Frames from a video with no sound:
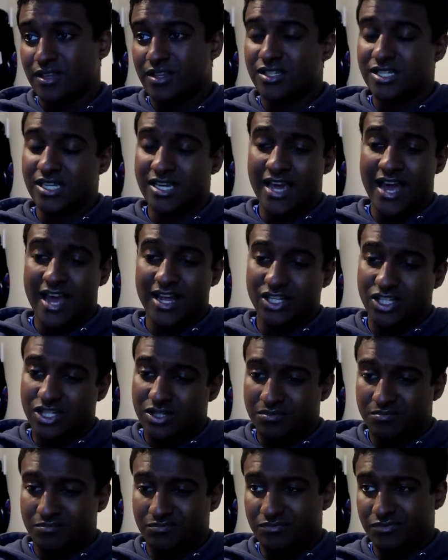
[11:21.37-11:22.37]

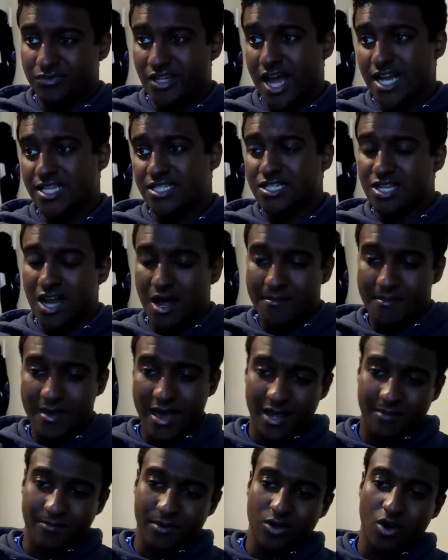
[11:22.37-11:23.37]
Ziyech, nice
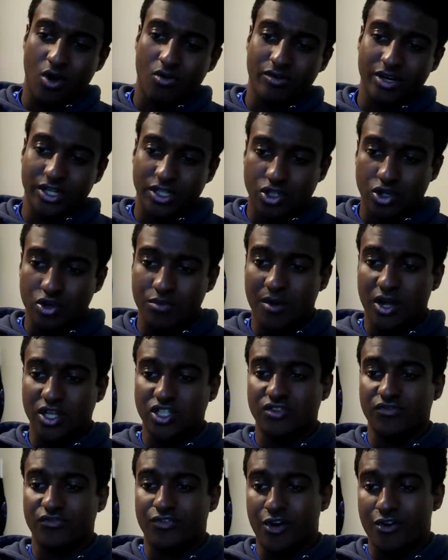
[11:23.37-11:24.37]
nutmeg, but not really too
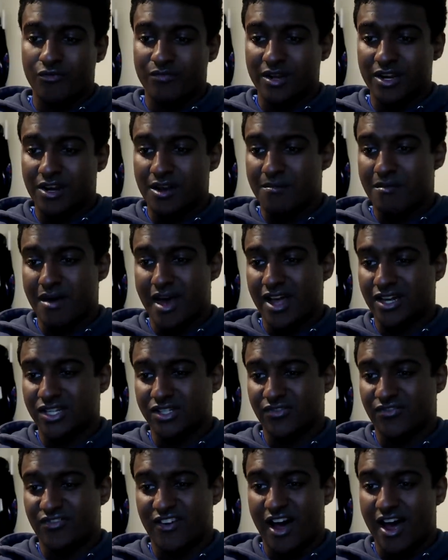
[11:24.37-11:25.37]
much involvement in the
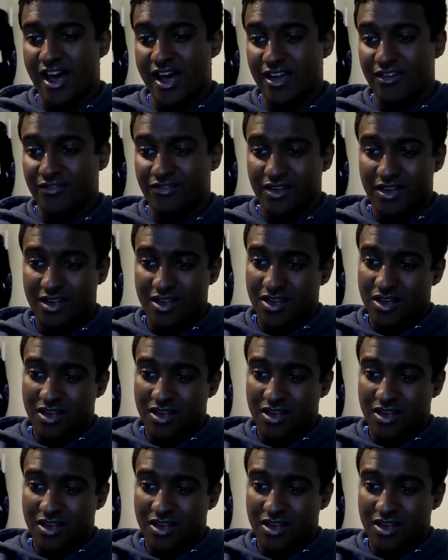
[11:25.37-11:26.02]
match. 5.